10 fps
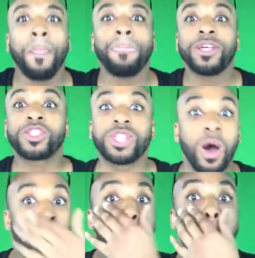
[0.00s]

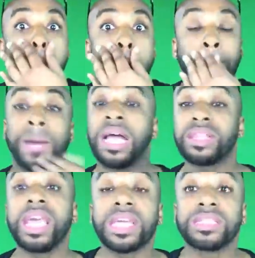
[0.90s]
so my
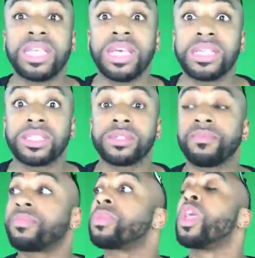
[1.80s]
thing is this,
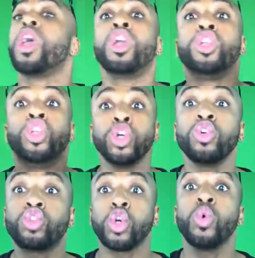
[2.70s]

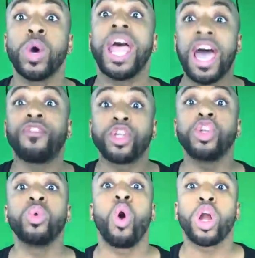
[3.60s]
you do whatever you
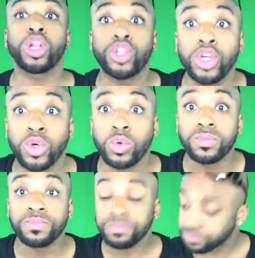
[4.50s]
want to do,
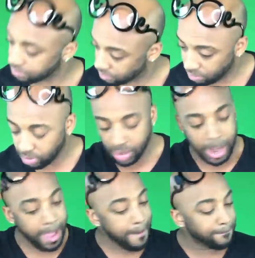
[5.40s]

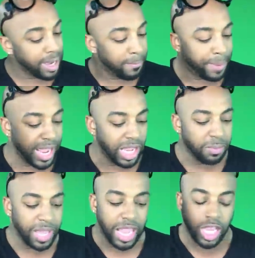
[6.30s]
but
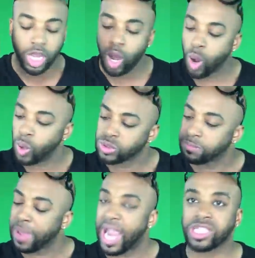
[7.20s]
baby, it goes
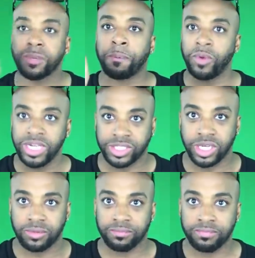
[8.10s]
back to preaching.
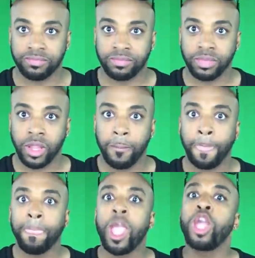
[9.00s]

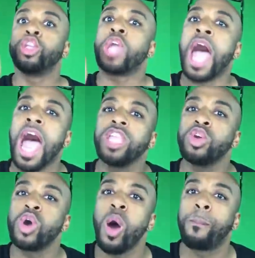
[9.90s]
How you
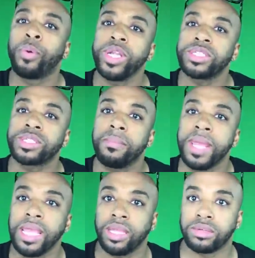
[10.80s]
gonna preach to
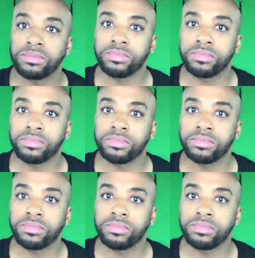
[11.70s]
me?